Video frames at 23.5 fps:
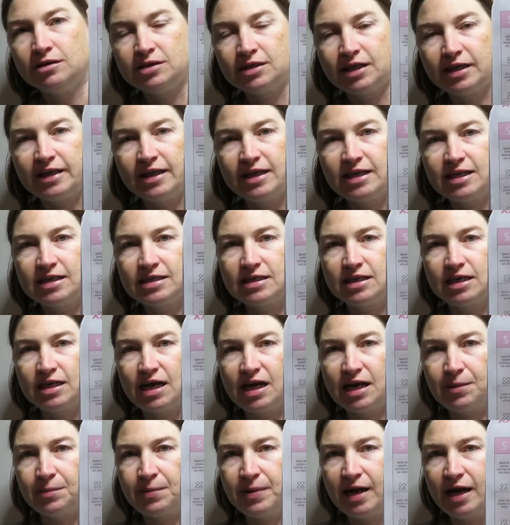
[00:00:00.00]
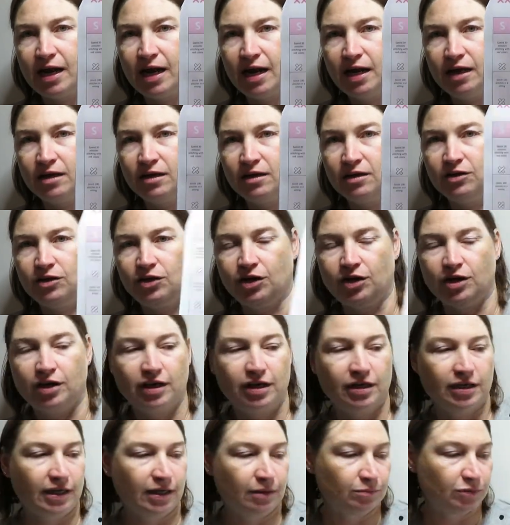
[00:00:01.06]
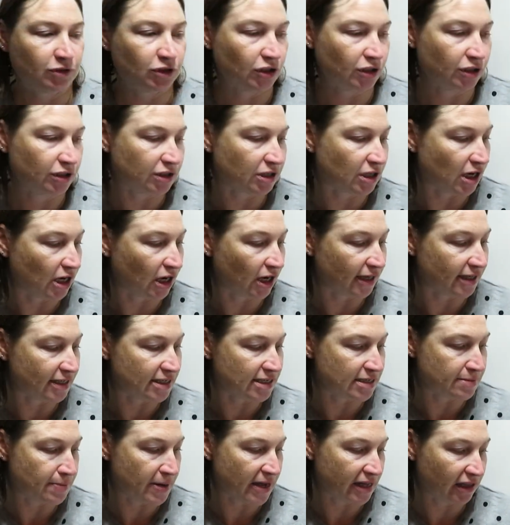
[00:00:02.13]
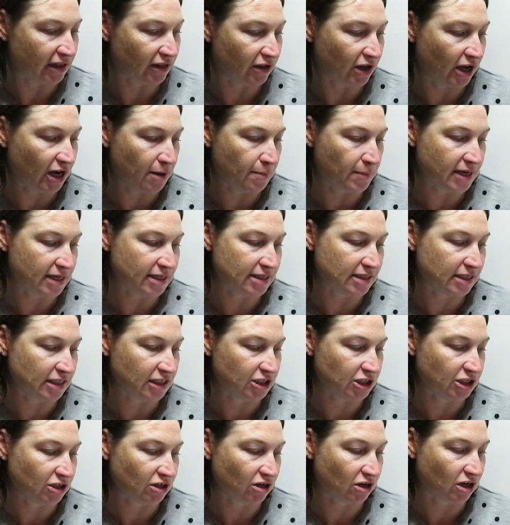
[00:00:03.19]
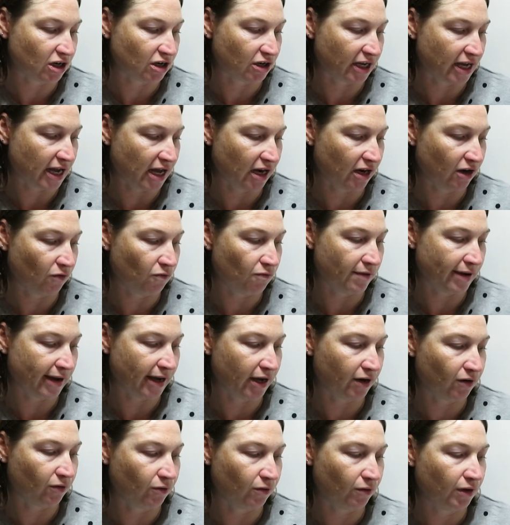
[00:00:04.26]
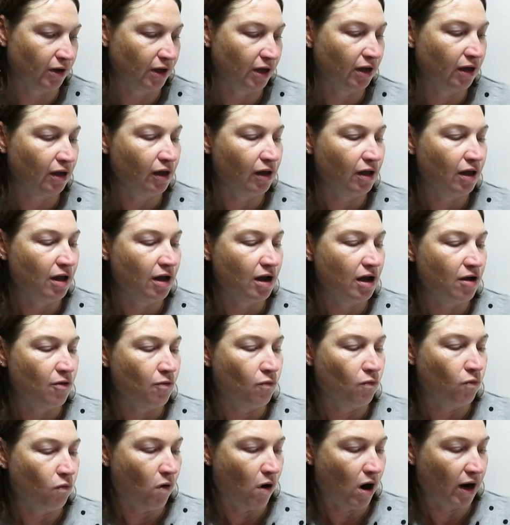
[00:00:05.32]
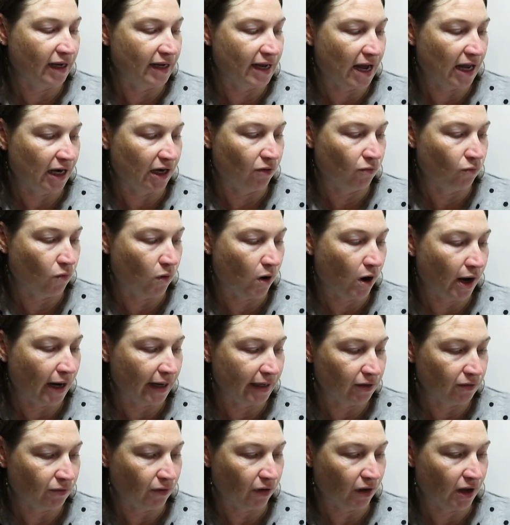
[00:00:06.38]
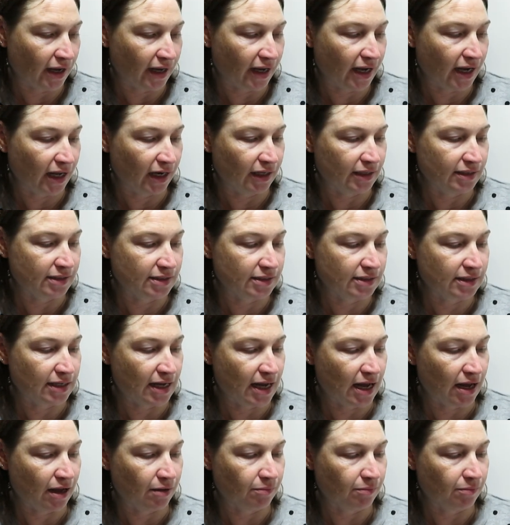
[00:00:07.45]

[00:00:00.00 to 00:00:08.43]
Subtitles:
So I think that's another part you can do. So like you spent 30 minutes stitching on a colour red, or what colour white, or light colours,